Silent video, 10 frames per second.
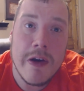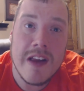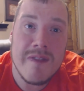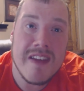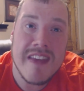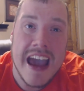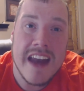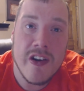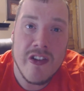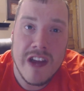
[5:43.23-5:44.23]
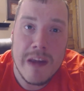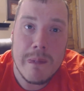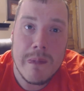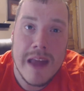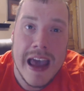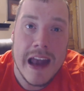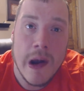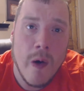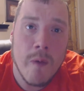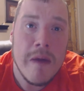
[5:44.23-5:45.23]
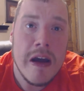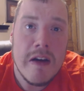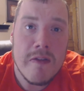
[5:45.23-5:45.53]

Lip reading: You could have just had her sit at home